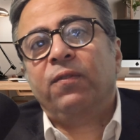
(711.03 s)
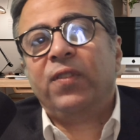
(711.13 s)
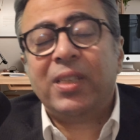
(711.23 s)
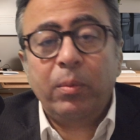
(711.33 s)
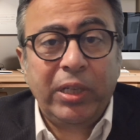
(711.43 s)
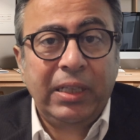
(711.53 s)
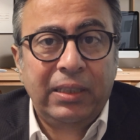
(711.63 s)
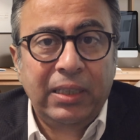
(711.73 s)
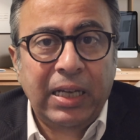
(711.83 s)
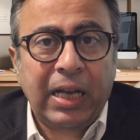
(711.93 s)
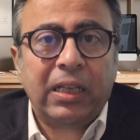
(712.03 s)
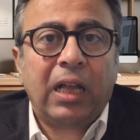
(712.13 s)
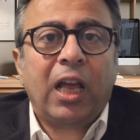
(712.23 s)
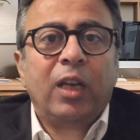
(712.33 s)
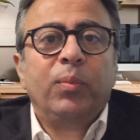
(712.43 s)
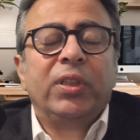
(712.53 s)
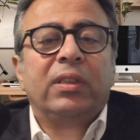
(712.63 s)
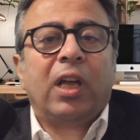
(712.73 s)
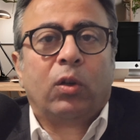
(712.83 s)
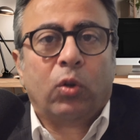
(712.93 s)
visibility, and
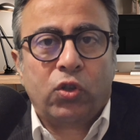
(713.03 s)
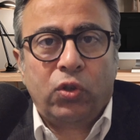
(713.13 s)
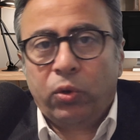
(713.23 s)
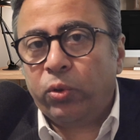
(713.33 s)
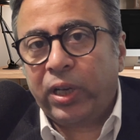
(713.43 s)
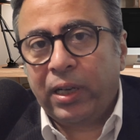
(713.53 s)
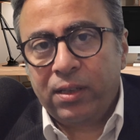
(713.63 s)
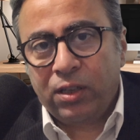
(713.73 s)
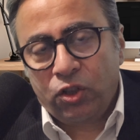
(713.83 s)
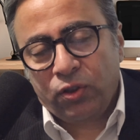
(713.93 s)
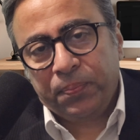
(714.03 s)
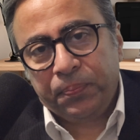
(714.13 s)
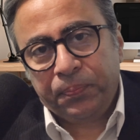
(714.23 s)
alignment across your organization.